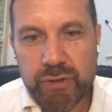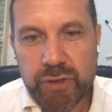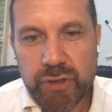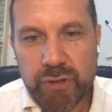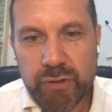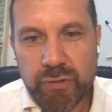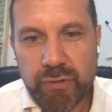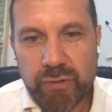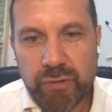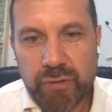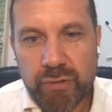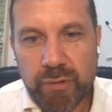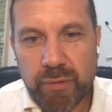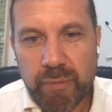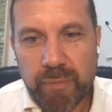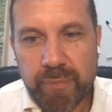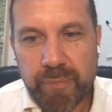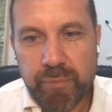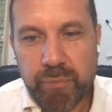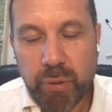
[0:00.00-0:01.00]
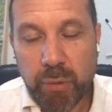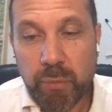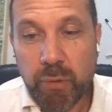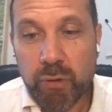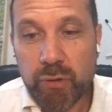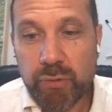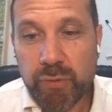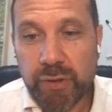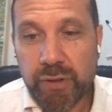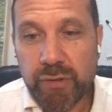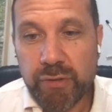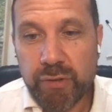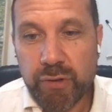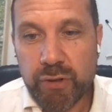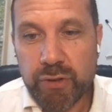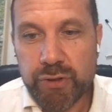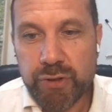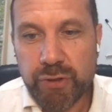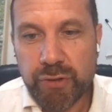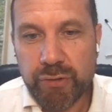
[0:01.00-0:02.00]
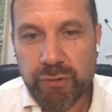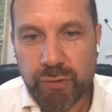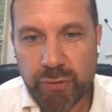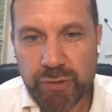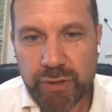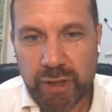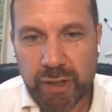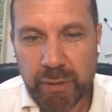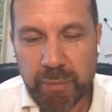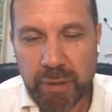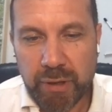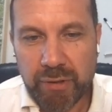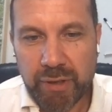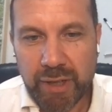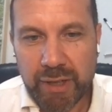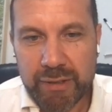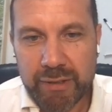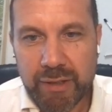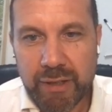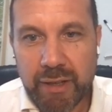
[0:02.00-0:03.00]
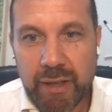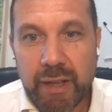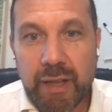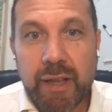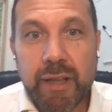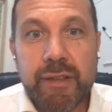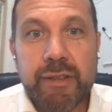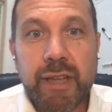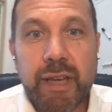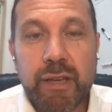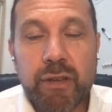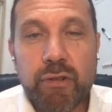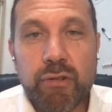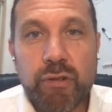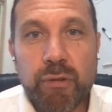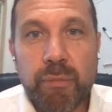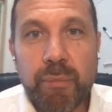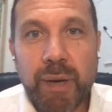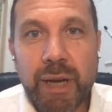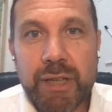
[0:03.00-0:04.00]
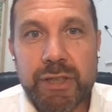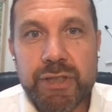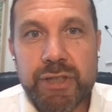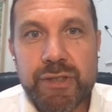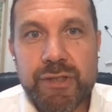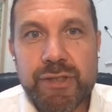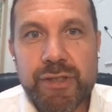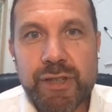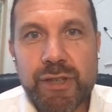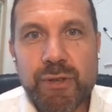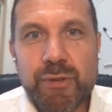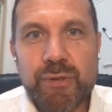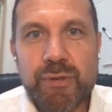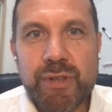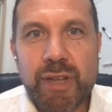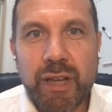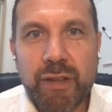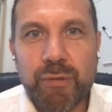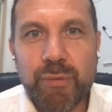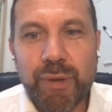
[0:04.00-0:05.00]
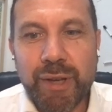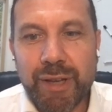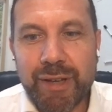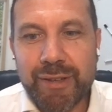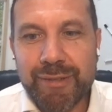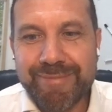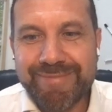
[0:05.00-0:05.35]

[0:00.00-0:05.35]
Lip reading: and to promote researchers to study about that. Thank you so much, and see you next week.